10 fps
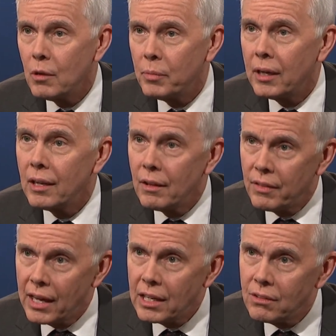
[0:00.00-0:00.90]
But
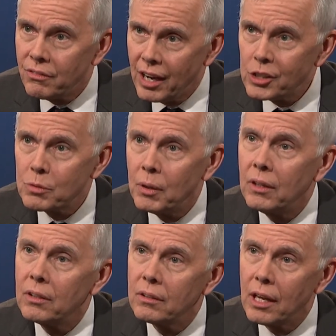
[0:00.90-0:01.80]
that
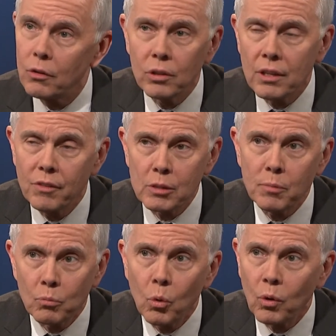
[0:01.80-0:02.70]
investment, that early
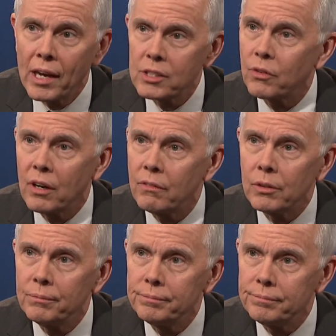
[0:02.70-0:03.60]
investment, won't last forever.